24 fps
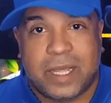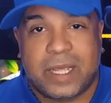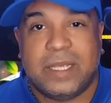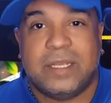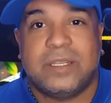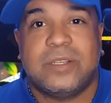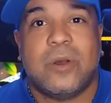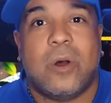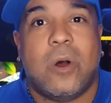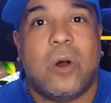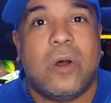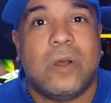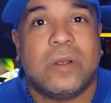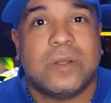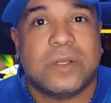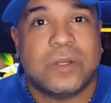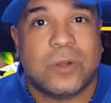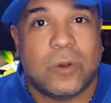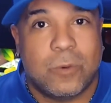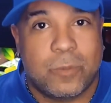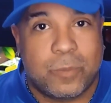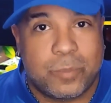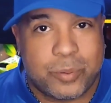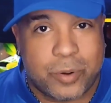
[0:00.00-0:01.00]

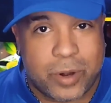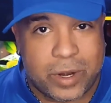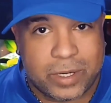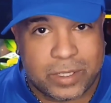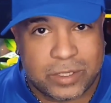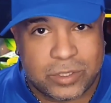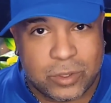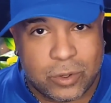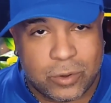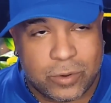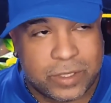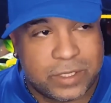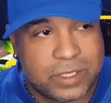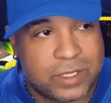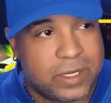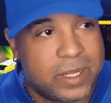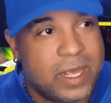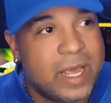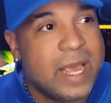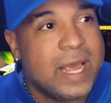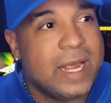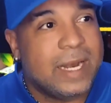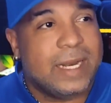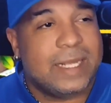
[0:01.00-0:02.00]
also predatory to the.
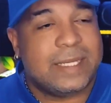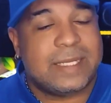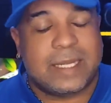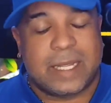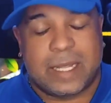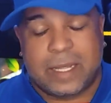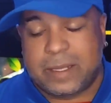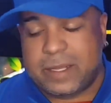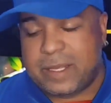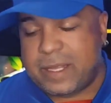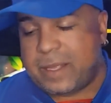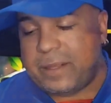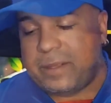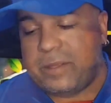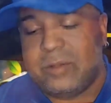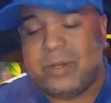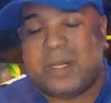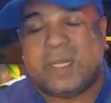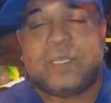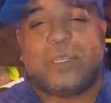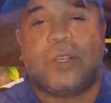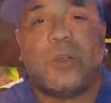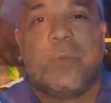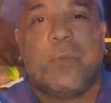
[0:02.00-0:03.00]
Let's say, dude, there's so many